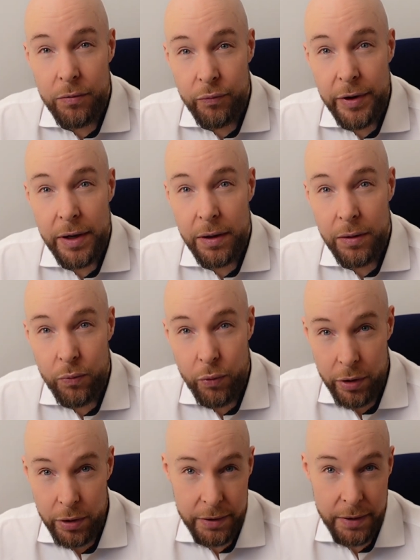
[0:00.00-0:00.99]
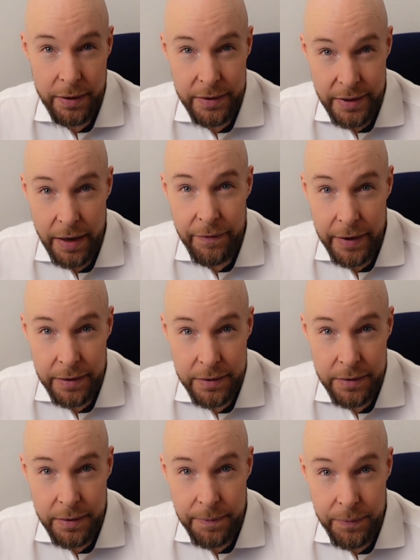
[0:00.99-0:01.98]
real world savings.